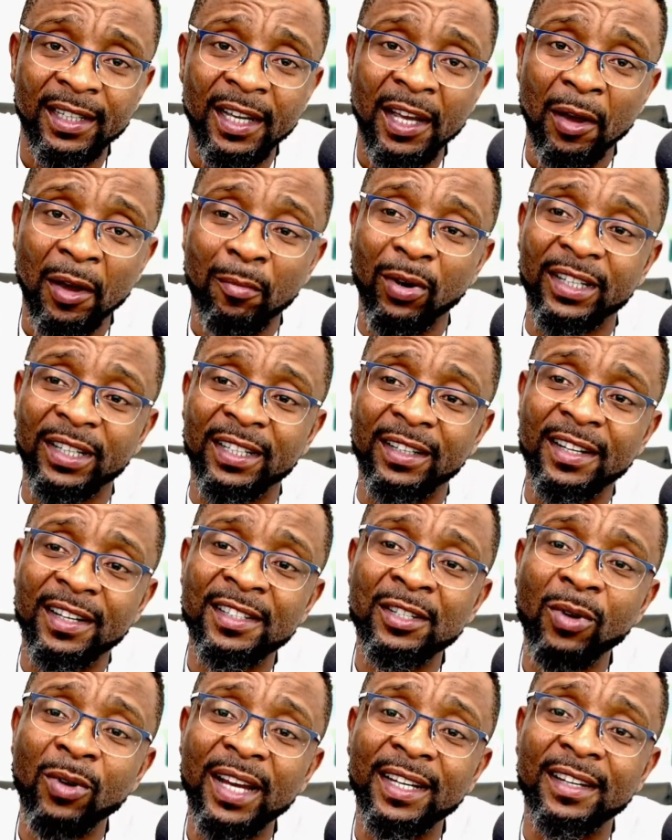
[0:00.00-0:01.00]
But the reason
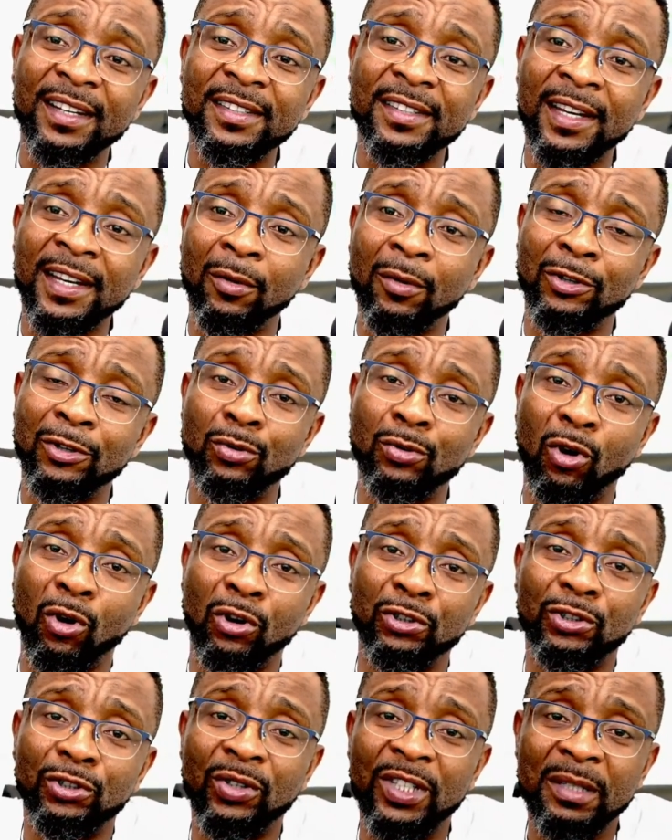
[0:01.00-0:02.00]
why they said they want to
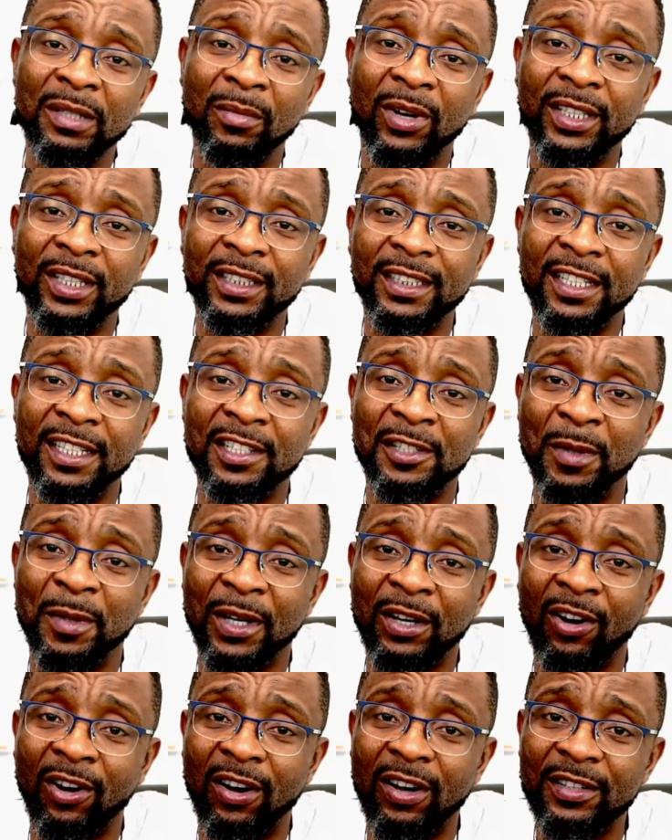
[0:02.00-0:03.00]
control the money is
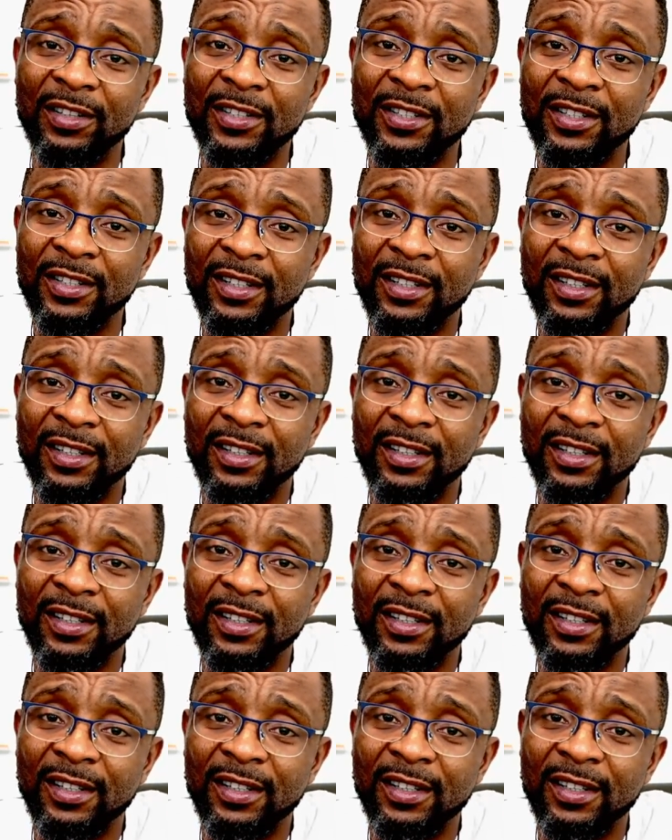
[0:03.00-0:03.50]
because